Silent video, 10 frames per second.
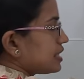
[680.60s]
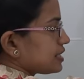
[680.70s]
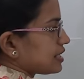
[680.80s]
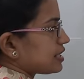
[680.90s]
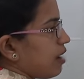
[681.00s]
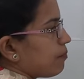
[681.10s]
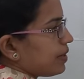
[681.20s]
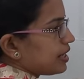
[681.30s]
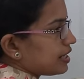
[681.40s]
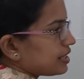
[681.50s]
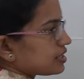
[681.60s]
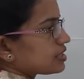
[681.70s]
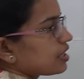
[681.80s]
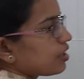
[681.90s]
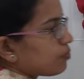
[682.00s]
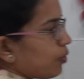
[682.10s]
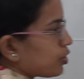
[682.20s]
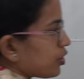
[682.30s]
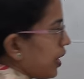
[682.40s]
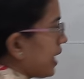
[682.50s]
such example is
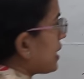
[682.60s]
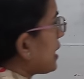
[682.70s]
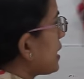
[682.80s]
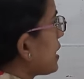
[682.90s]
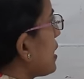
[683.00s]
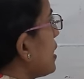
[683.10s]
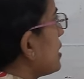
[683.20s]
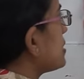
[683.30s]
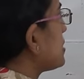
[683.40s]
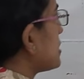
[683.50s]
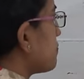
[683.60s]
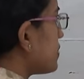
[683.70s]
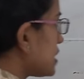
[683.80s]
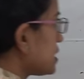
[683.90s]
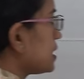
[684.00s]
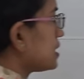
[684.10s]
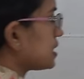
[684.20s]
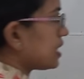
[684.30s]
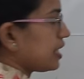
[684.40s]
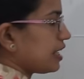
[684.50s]
Porto Alegre, which is a
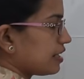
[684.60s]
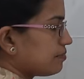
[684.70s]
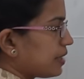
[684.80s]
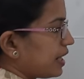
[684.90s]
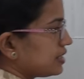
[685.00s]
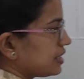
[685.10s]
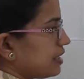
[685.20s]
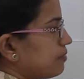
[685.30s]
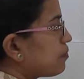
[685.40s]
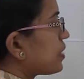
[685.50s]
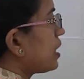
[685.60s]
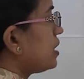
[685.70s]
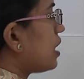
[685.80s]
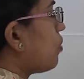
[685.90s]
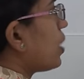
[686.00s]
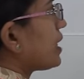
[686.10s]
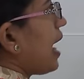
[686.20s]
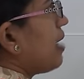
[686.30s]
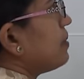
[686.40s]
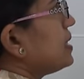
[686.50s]
city in Brazil. Now what
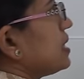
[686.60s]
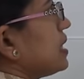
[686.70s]
happens